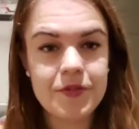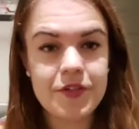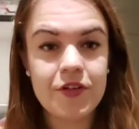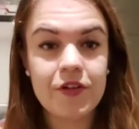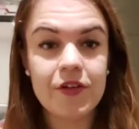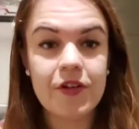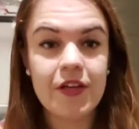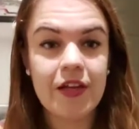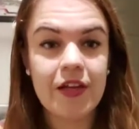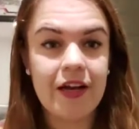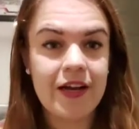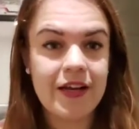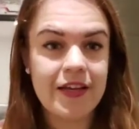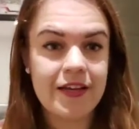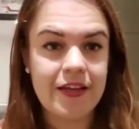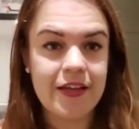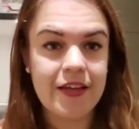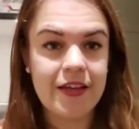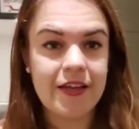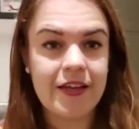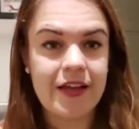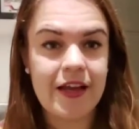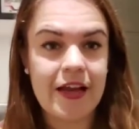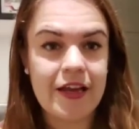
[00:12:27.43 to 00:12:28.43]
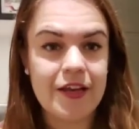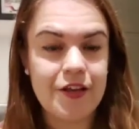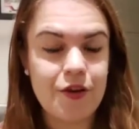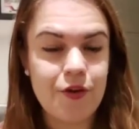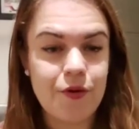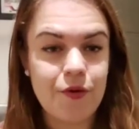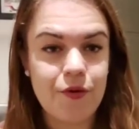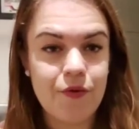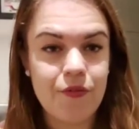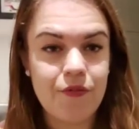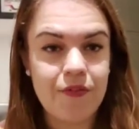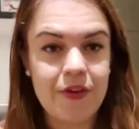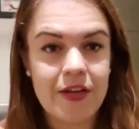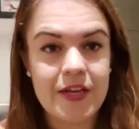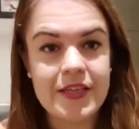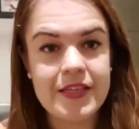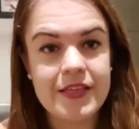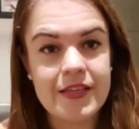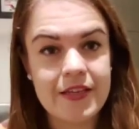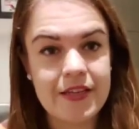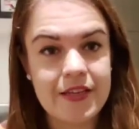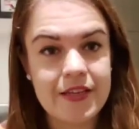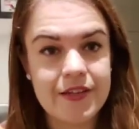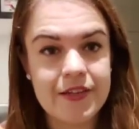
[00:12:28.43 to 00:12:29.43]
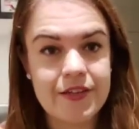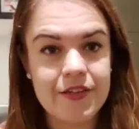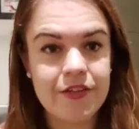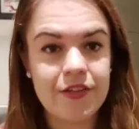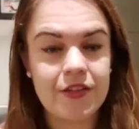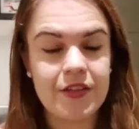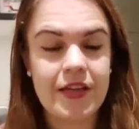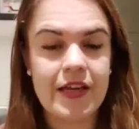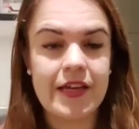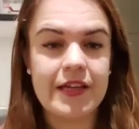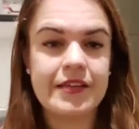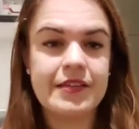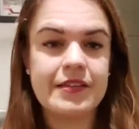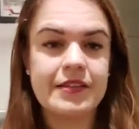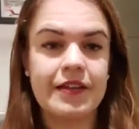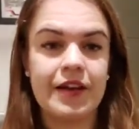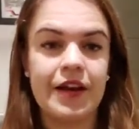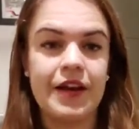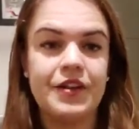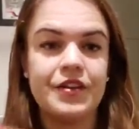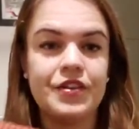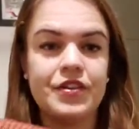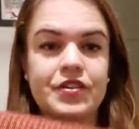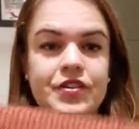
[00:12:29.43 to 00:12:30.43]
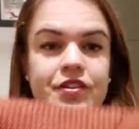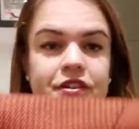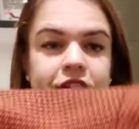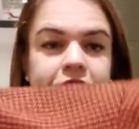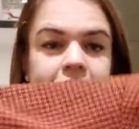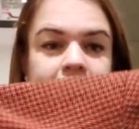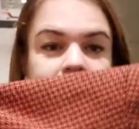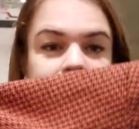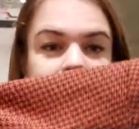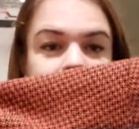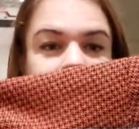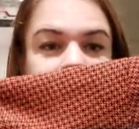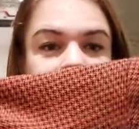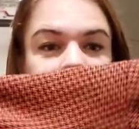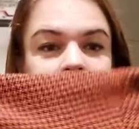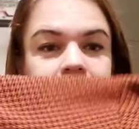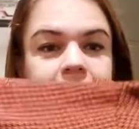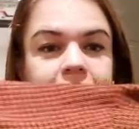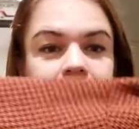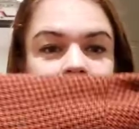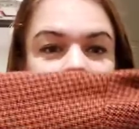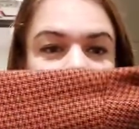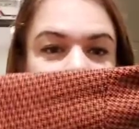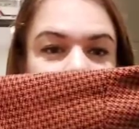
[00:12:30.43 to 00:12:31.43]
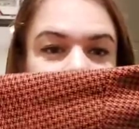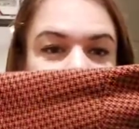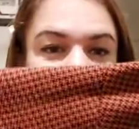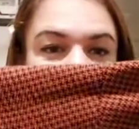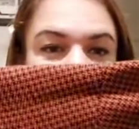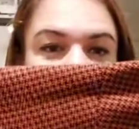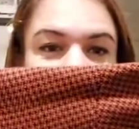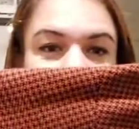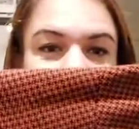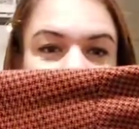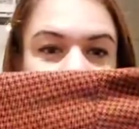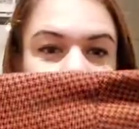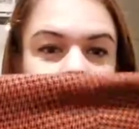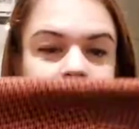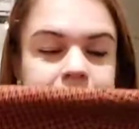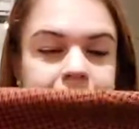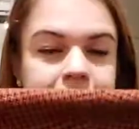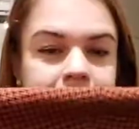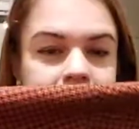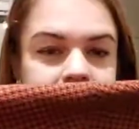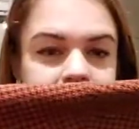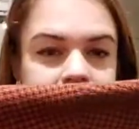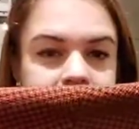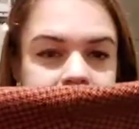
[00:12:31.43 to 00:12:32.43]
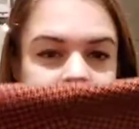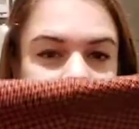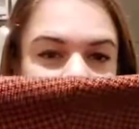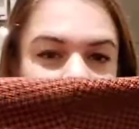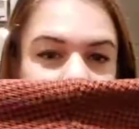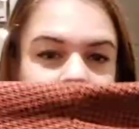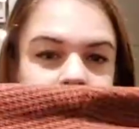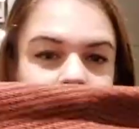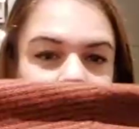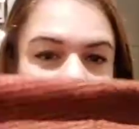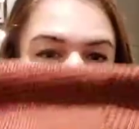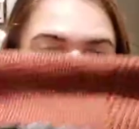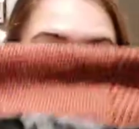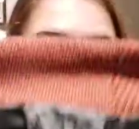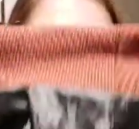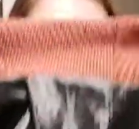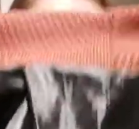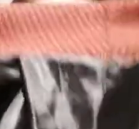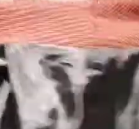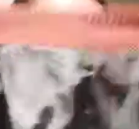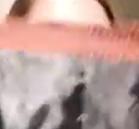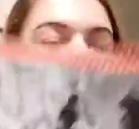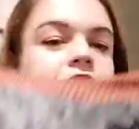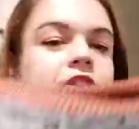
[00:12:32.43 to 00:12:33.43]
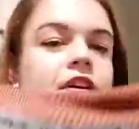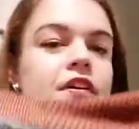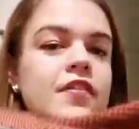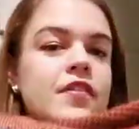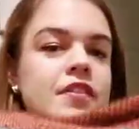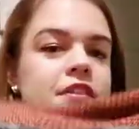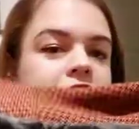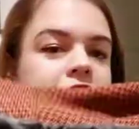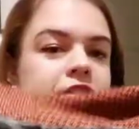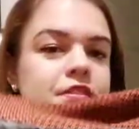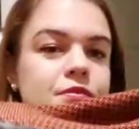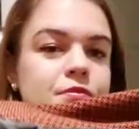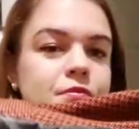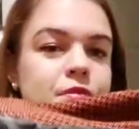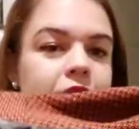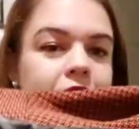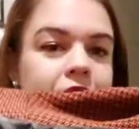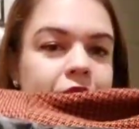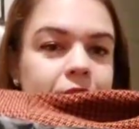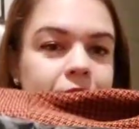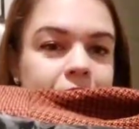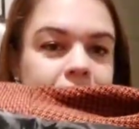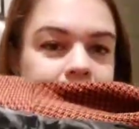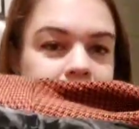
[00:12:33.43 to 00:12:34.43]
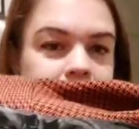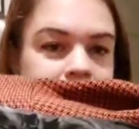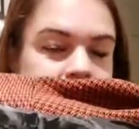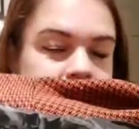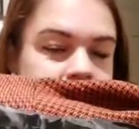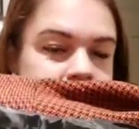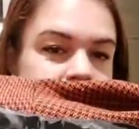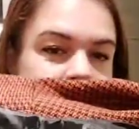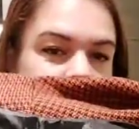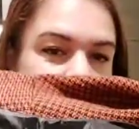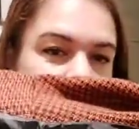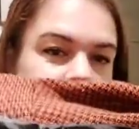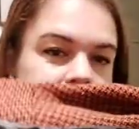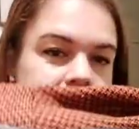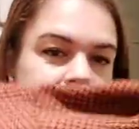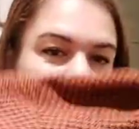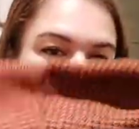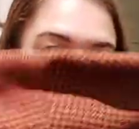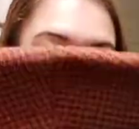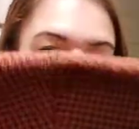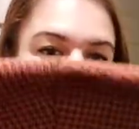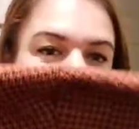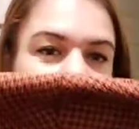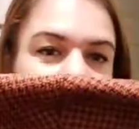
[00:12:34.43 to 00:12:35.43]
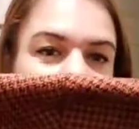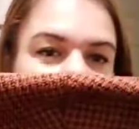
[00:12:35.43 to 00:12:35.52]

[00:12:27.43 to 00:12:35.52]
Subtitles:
your lining and your facing to the inside, you should have something that looks like this on the inside. So this is where we've stitched our lining to our